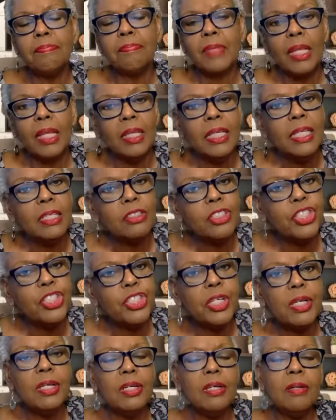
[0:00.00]

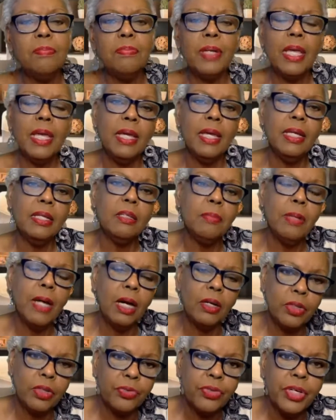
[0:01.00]
leadership and
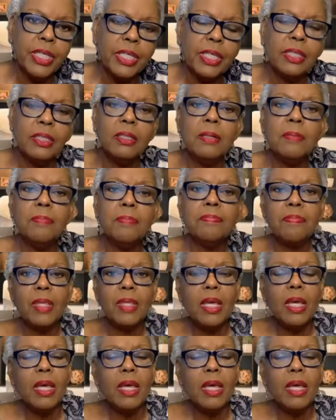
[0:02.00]
about curriculum,